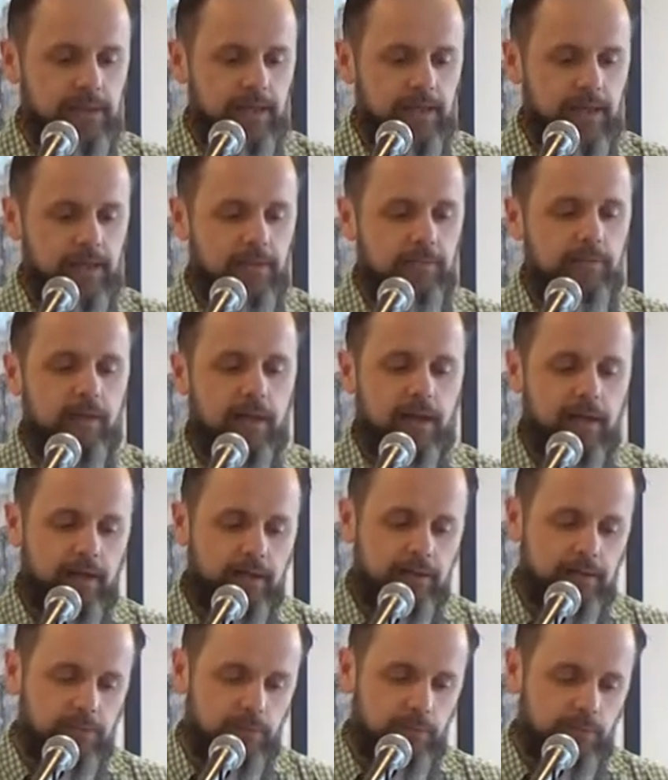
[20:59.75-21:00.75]
um,
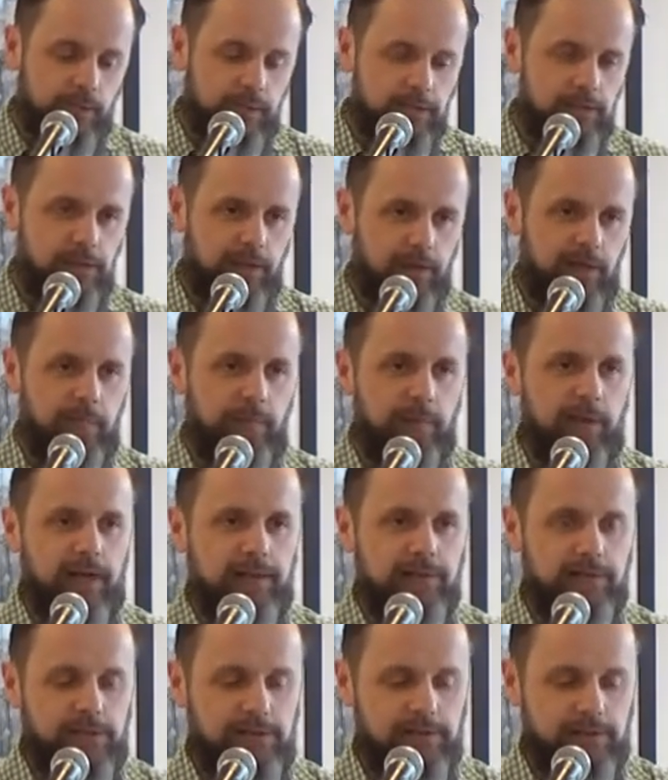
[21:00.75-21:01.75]
and we'd like to kind of
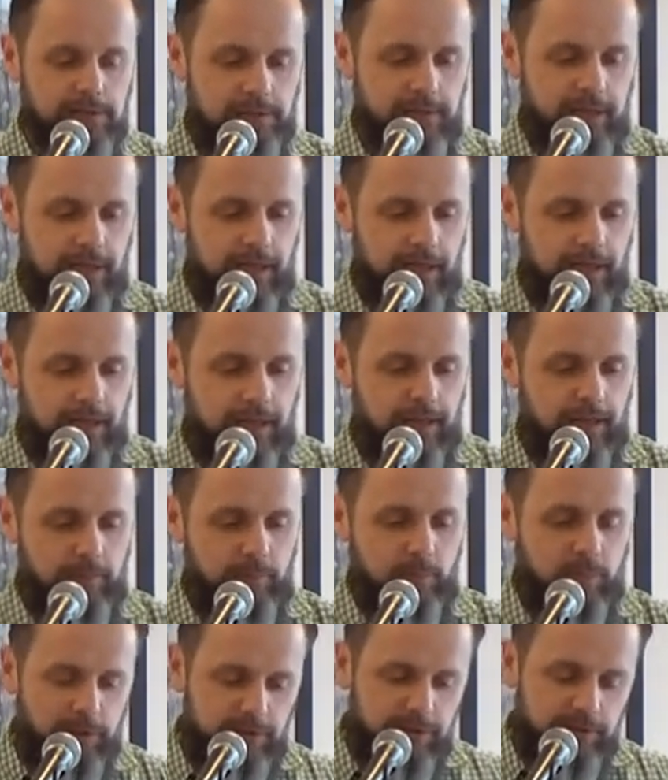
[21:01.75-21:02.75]
practice kind of
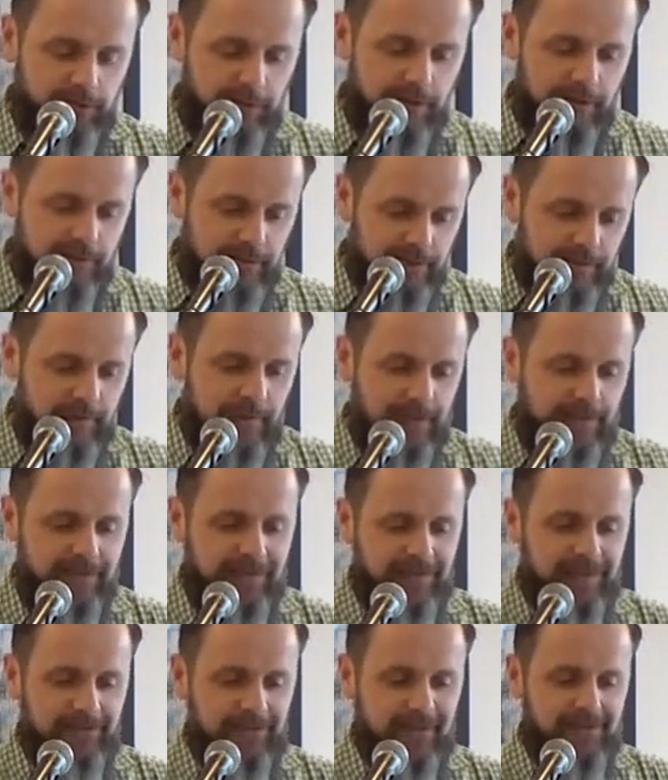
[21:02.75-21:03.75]
more. I tried it a little bit
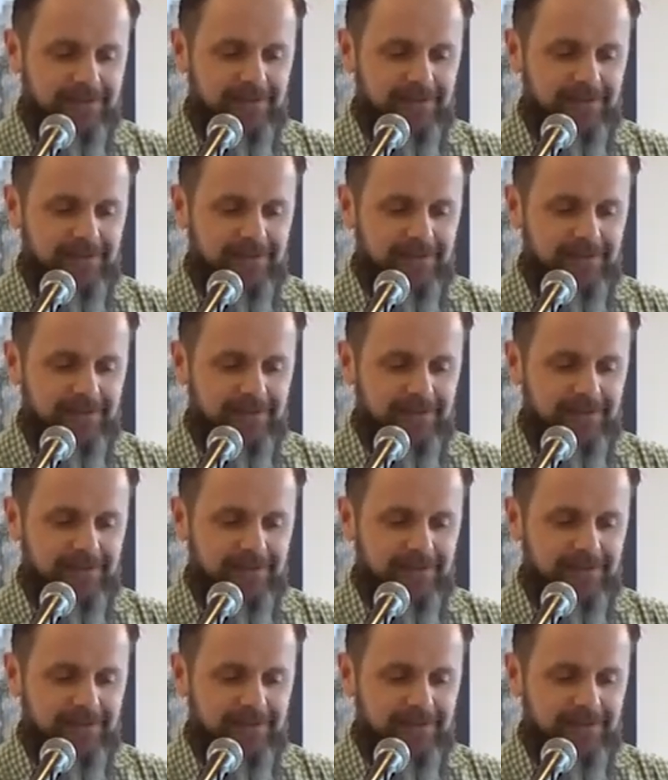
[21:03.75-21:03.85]
kind of last